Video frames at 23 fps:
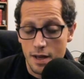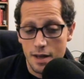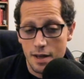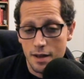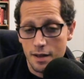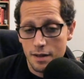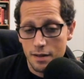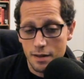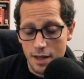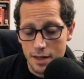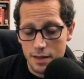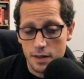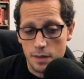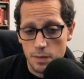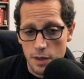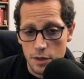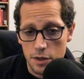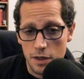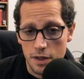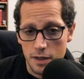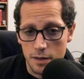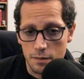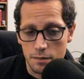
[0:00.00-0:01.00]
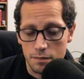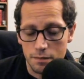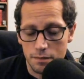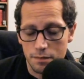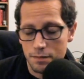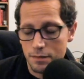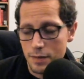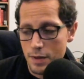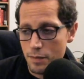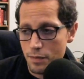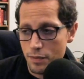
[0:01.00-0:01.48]
That's especially
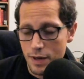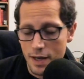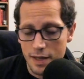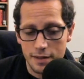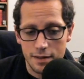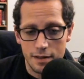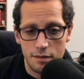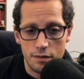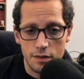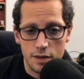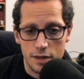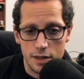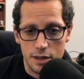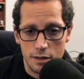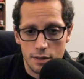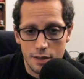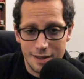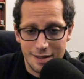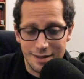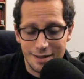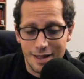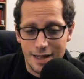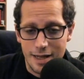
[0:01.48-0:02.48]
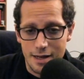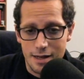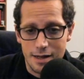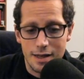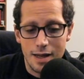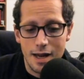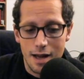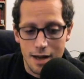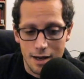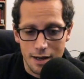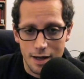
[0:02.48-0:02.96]
impressive considering it's Lady
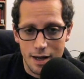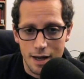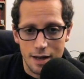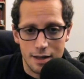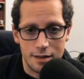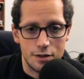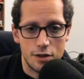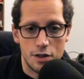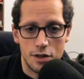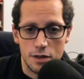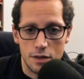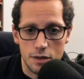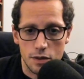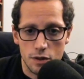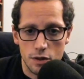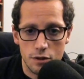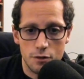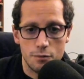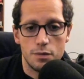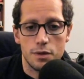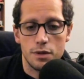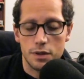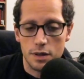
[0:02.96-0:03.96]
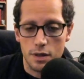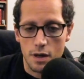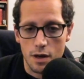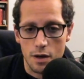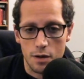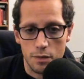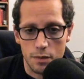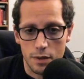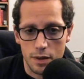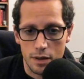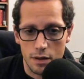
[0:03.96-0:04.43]
Gaga. She's a
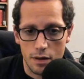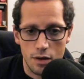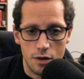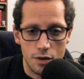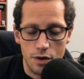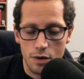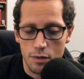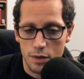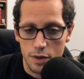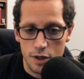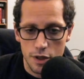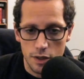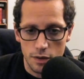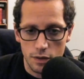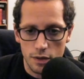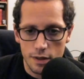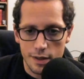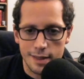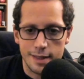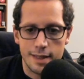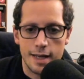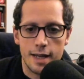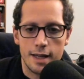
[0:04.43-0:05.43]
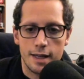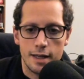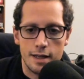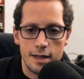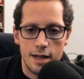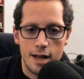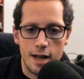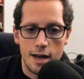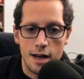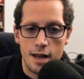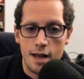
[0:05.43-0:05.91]
superstar. We all know what she looks like,
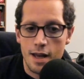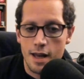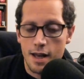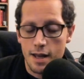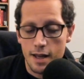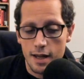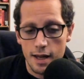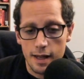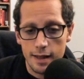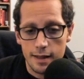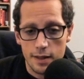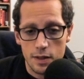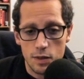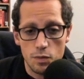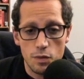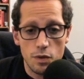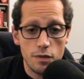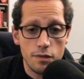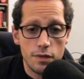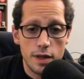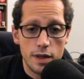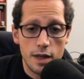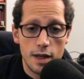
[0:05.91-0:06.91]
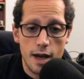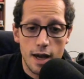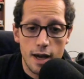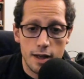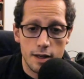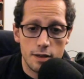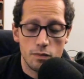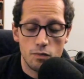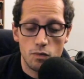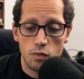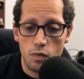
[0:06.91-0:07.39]
and yet in this movie,
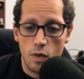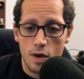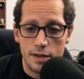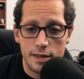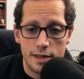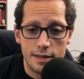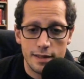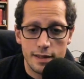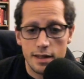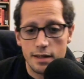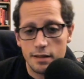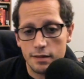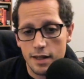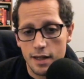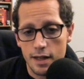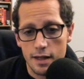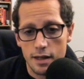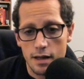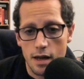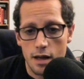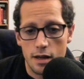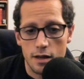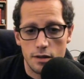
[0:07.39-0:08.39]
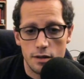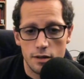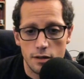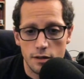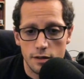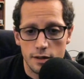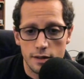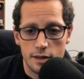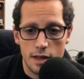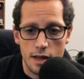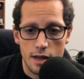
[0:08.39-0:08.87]
I wasn't seeing Lady Gaga
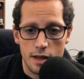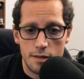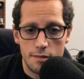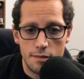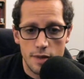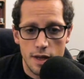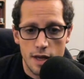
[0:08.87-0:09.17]
all the time.